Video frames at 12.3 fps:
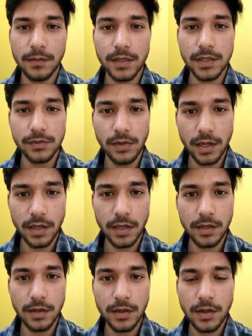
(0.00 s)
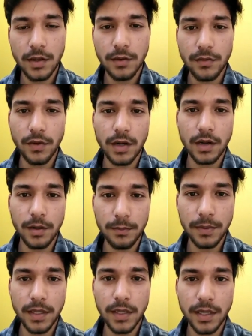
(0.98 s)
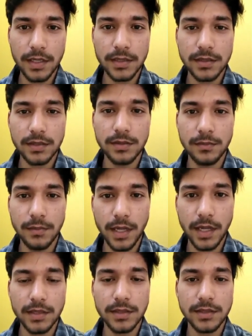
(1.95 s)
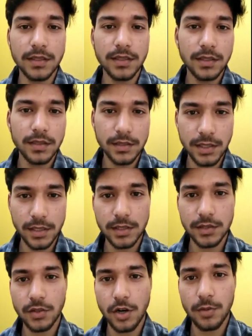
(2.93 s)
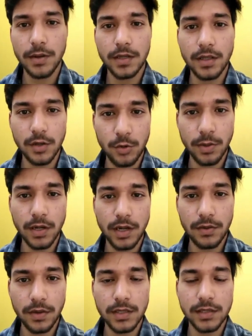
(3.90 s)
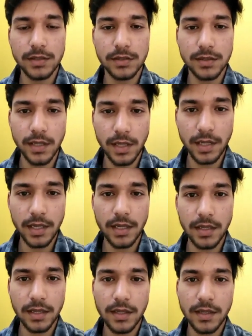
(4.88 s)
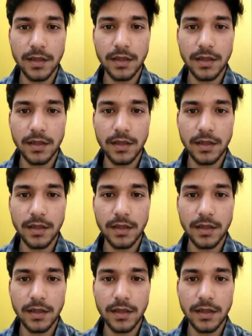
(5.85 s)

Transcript: It's working for a company as big as CSS Corp and the Aruba Network is really